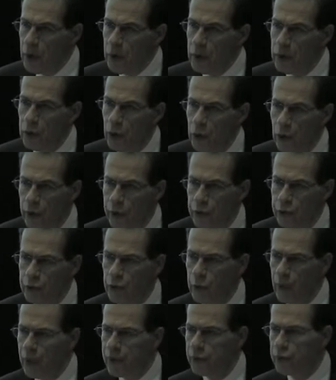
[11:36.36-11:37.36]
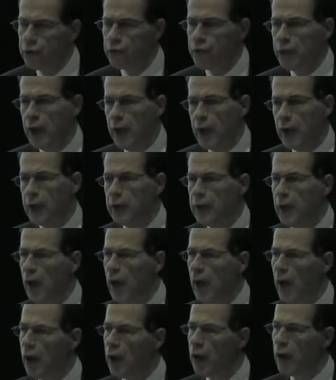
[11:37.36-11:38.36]
In order to understand
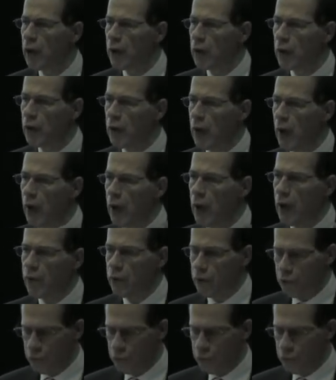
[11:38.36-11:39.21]
how